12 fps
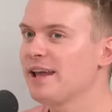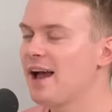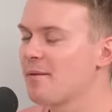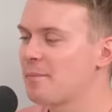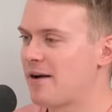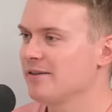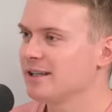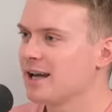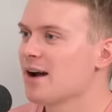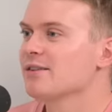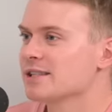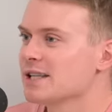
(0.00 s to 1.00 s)
yeah, apparently
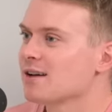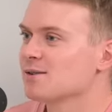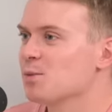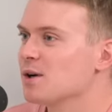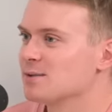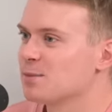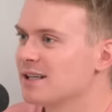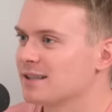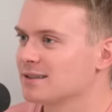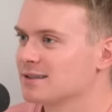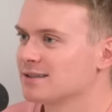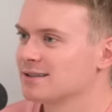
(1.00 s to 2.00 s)
Harry Styles wears
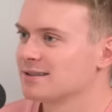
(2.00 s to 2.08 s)
wigs.